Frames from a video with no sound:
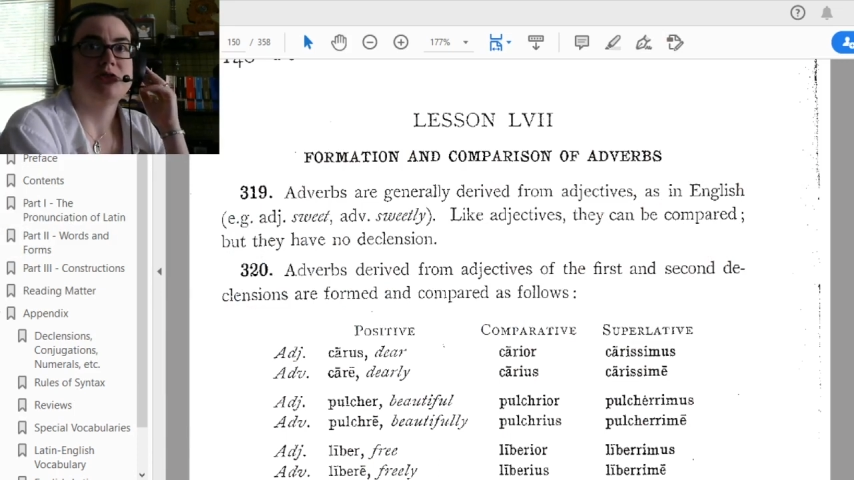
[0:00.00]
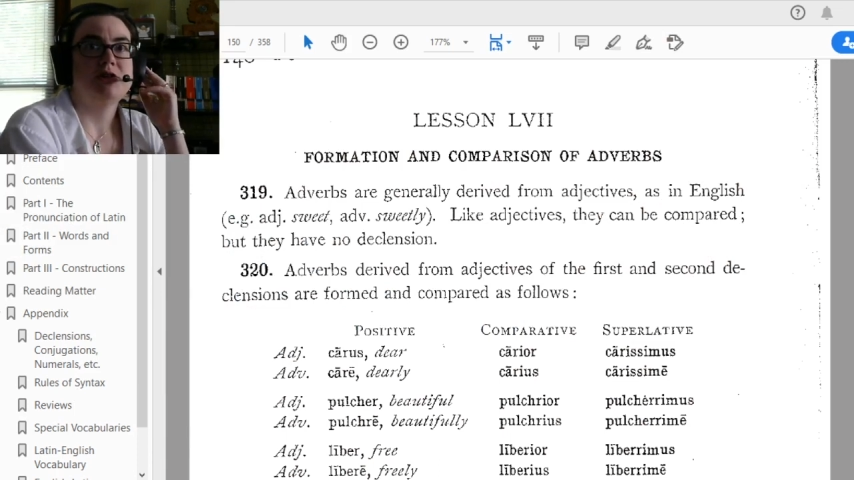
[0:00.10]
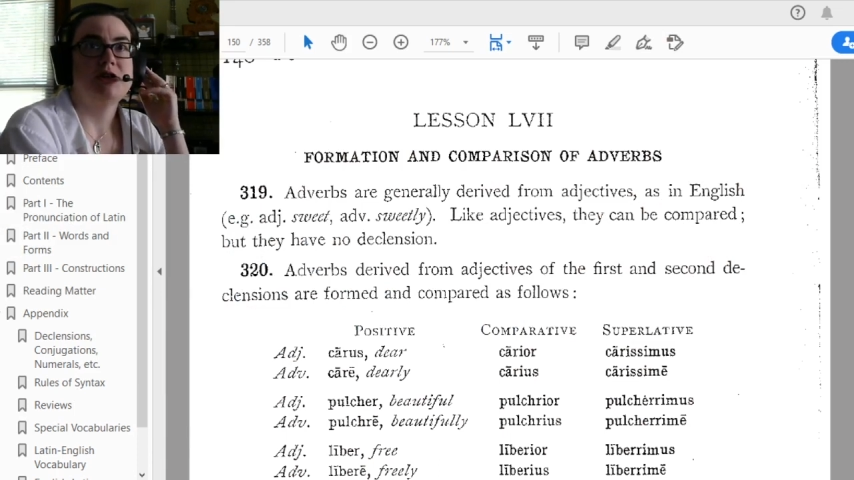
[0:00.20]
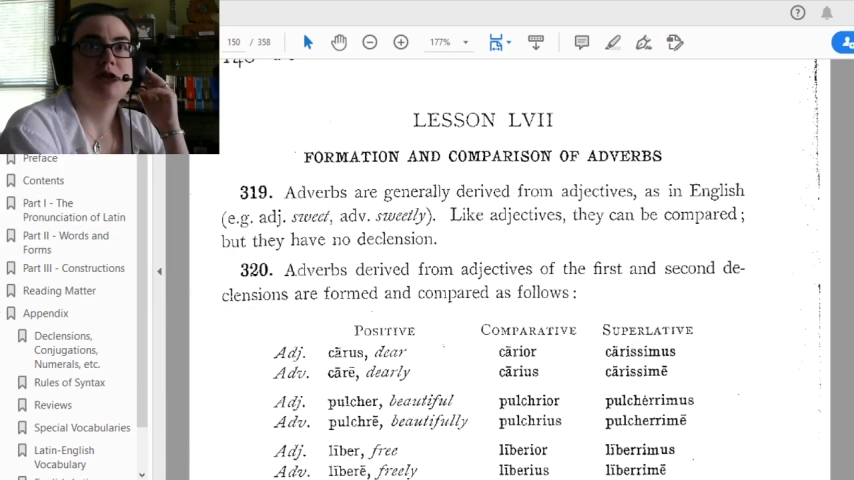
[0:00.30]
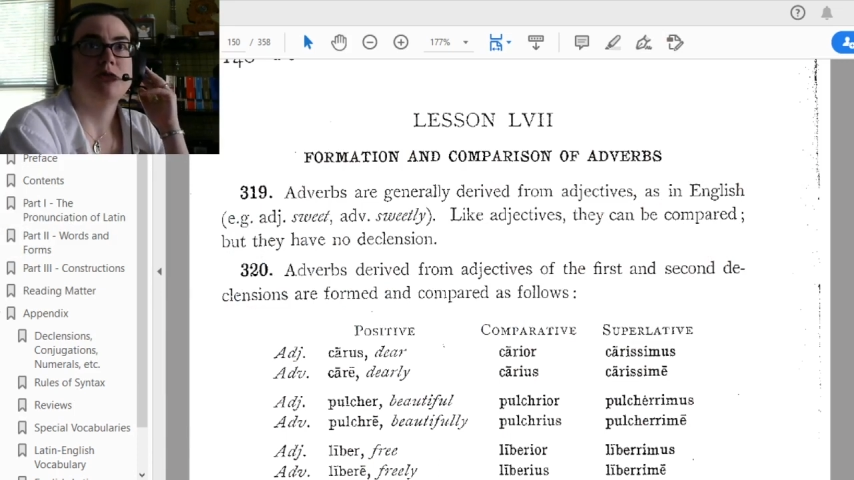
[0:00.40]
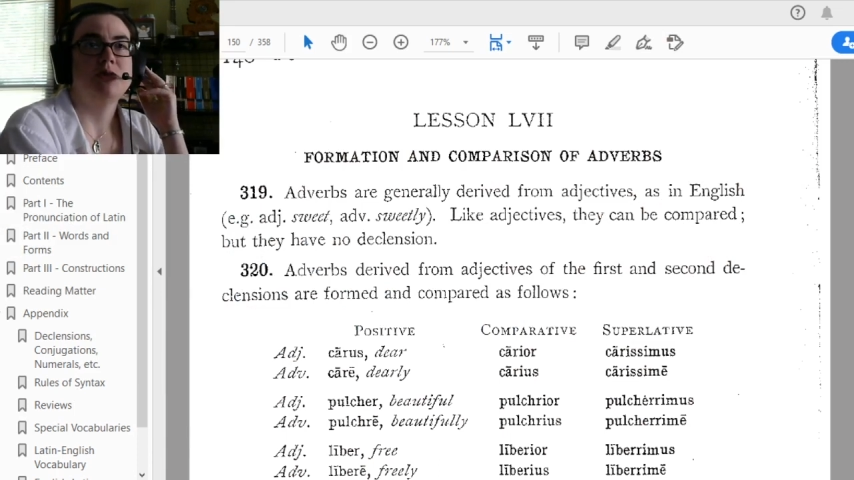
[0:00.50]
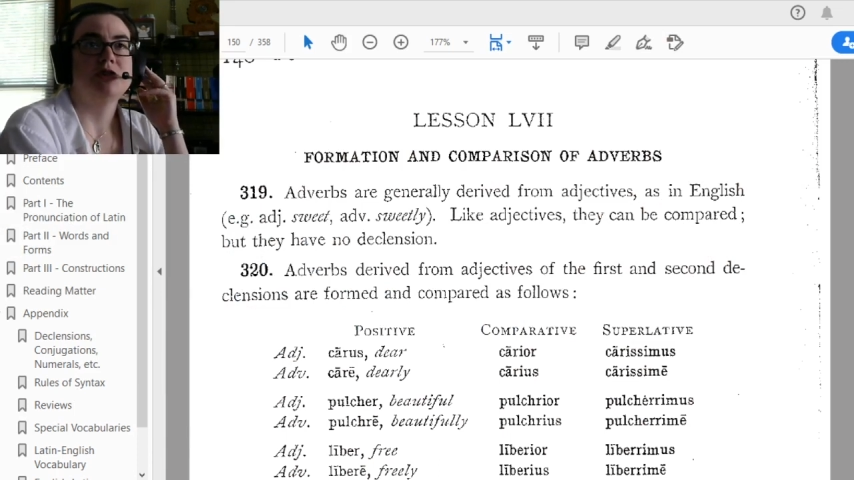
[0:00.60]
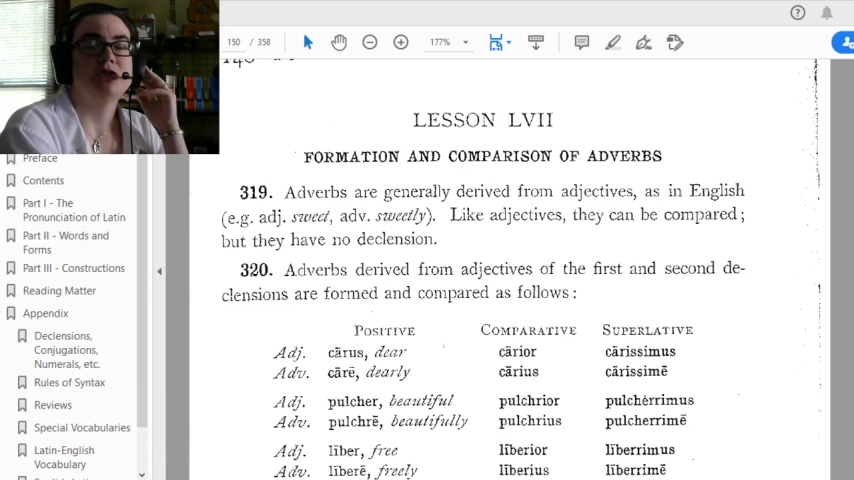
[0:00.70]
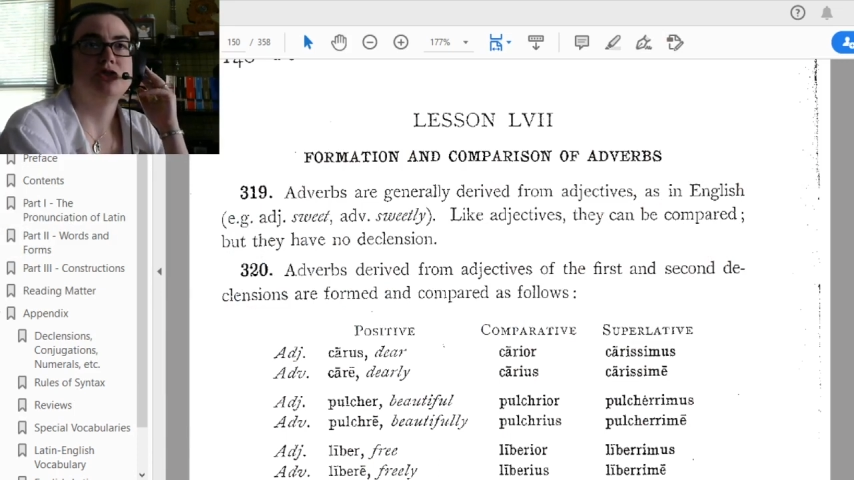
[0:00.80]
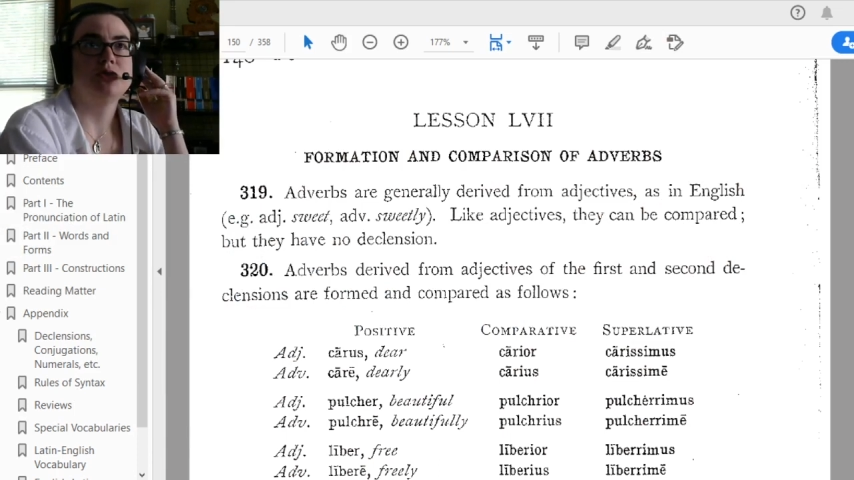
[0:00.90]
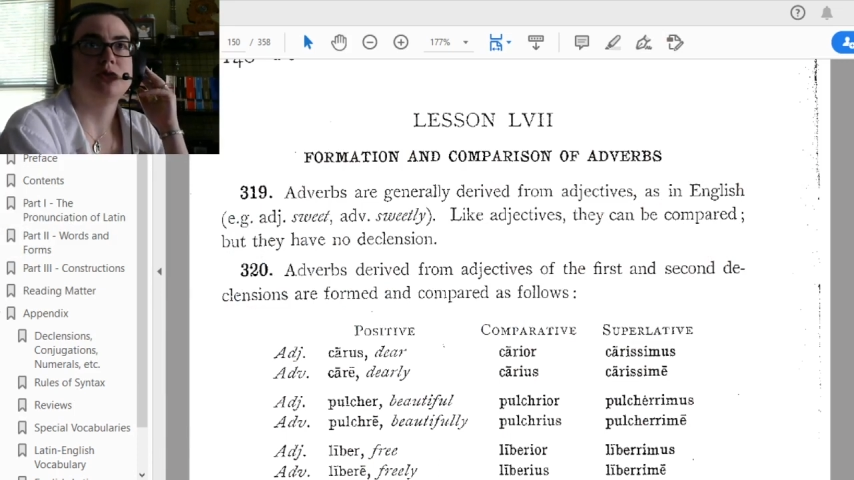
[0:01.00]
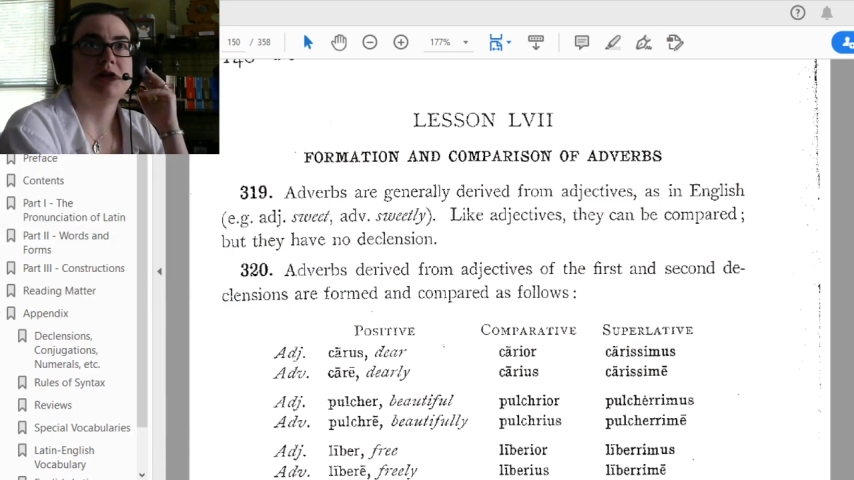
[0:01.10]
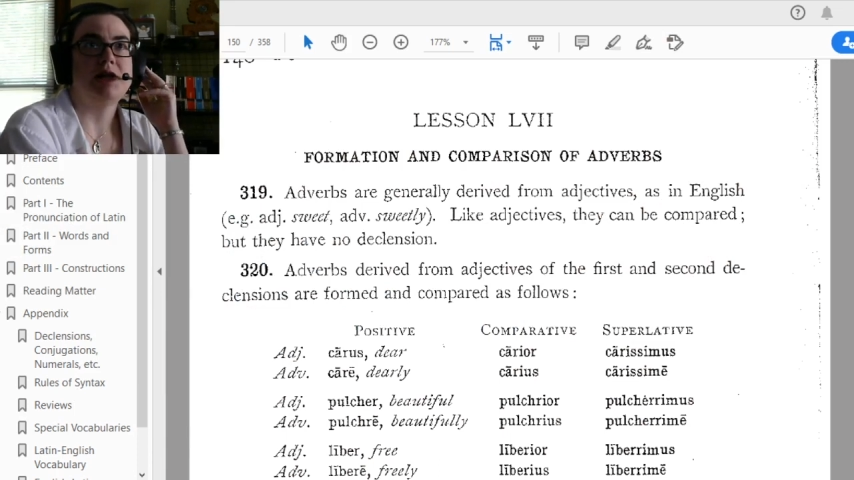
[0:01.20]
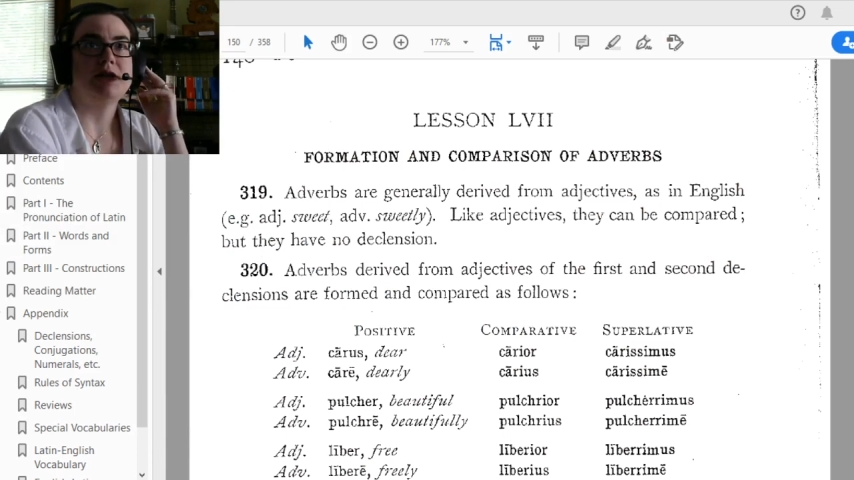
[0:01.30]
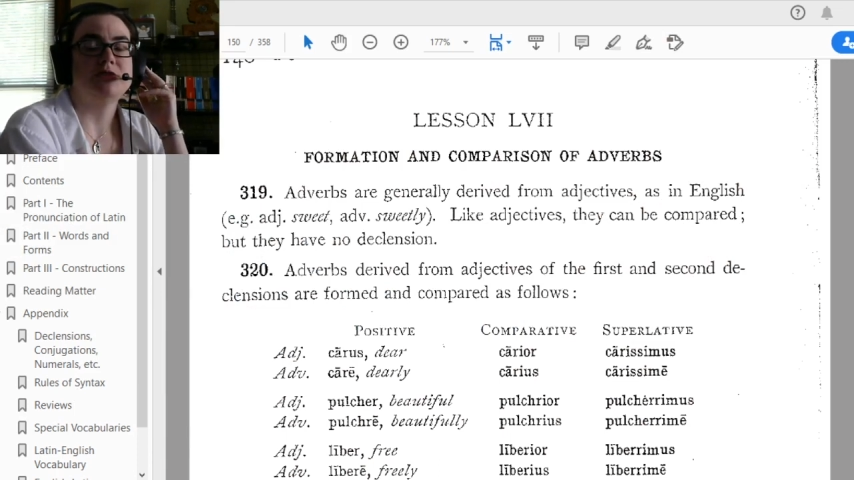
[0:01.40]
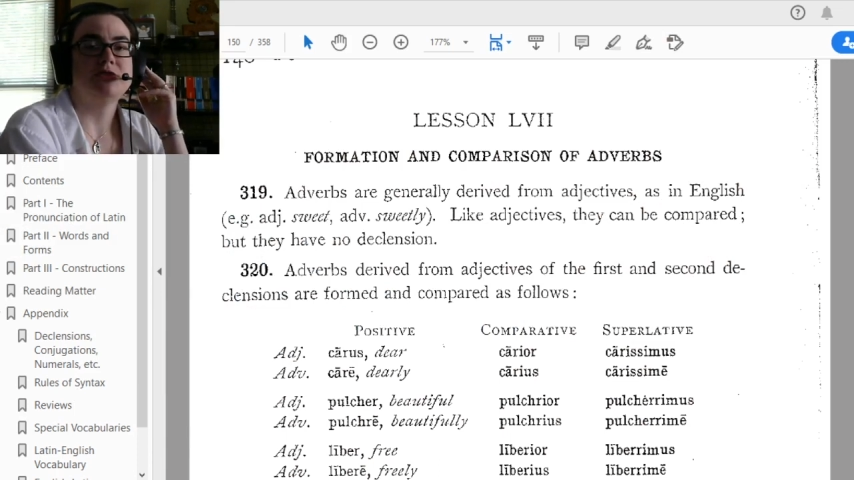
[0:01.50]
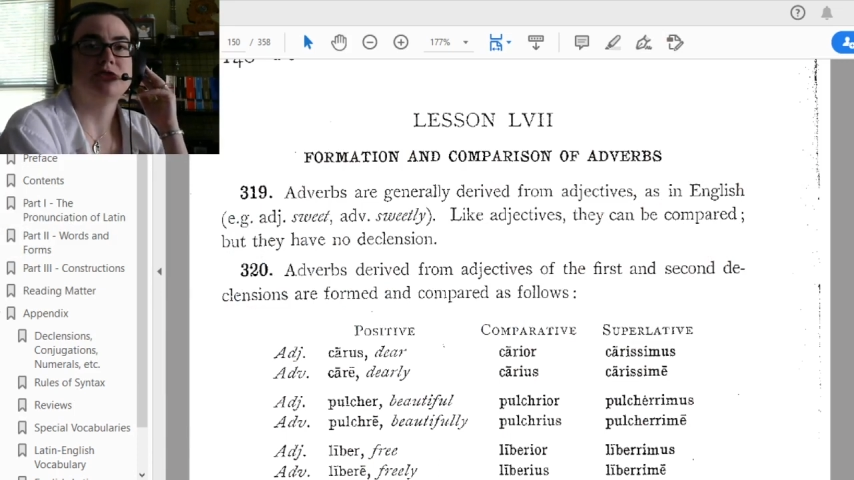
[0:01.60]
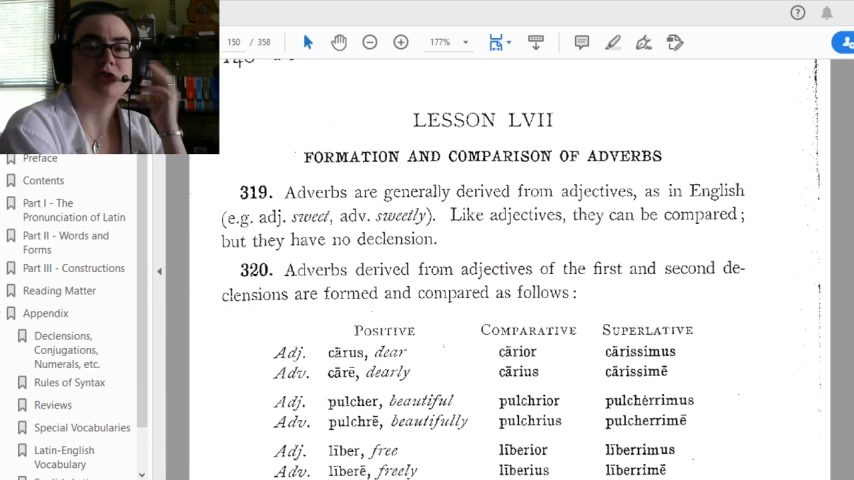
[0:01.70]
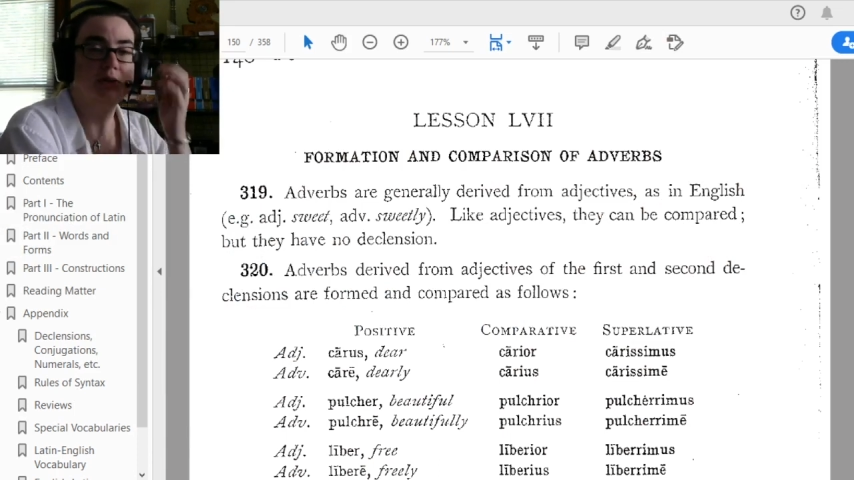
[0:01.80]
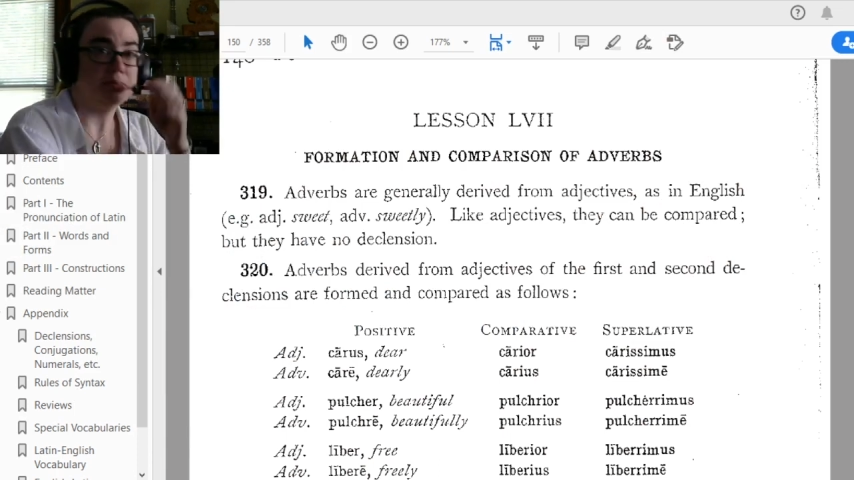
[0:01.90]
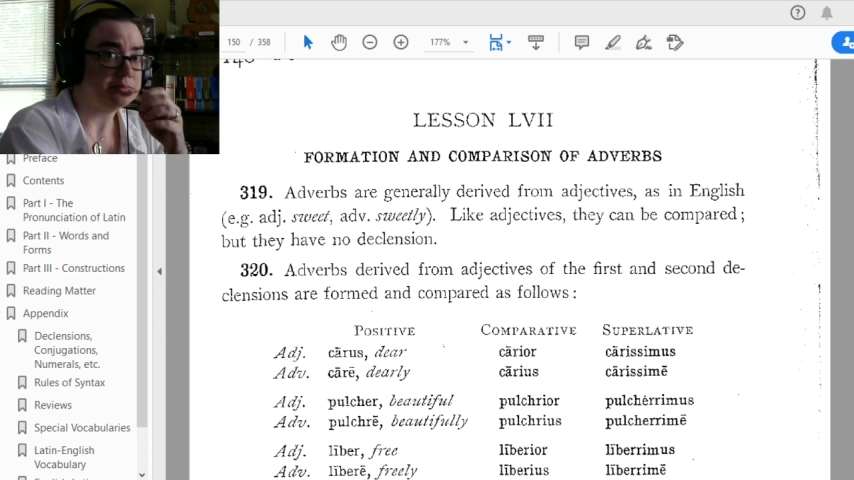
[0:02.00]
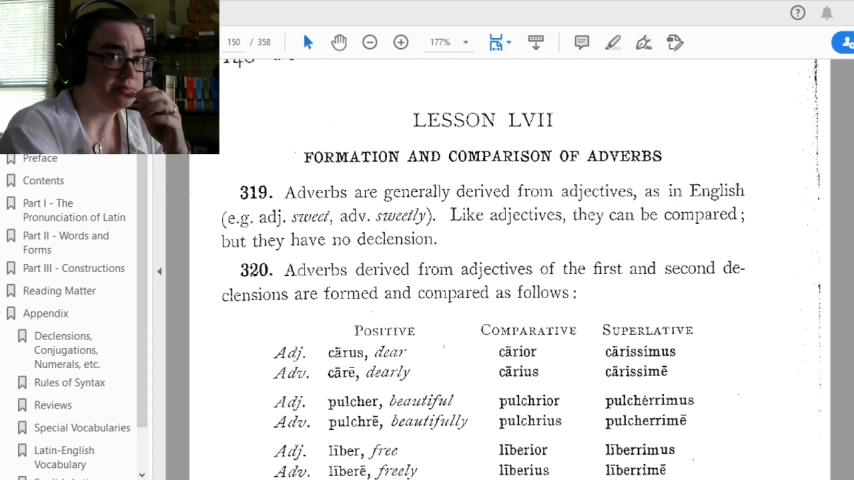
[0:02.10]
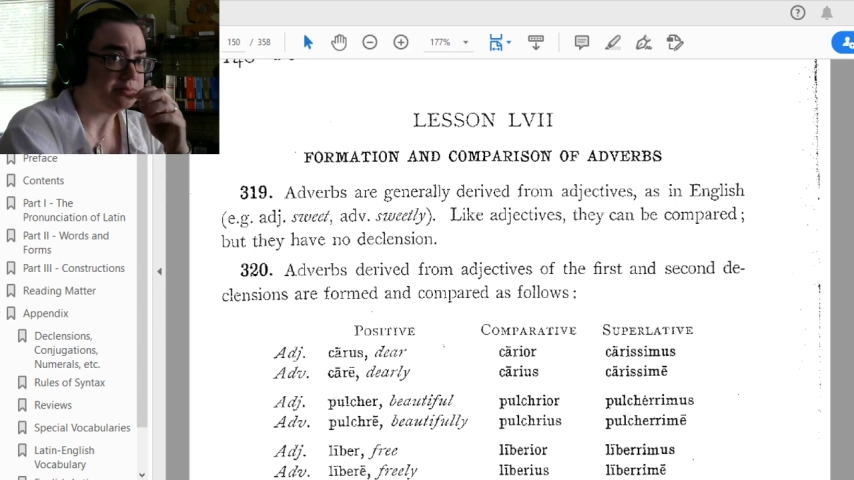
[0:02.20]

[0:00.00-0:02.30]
here with a short Latin stream.